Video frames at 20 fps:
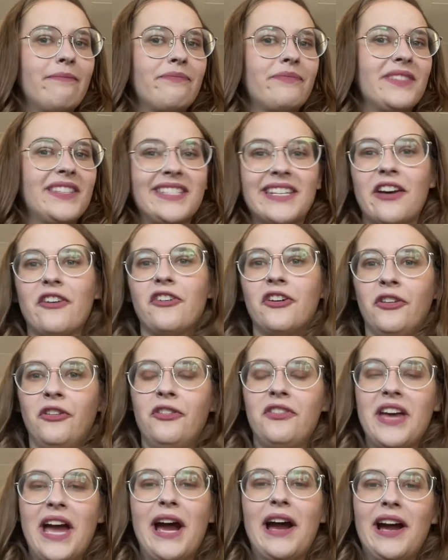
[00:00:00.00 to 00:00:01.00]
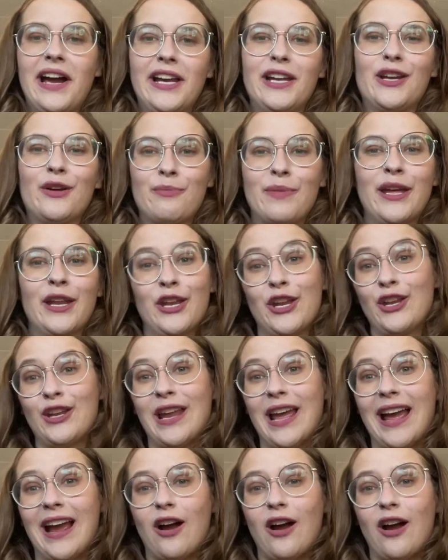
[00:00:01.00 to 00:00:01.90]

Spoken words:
sell that item and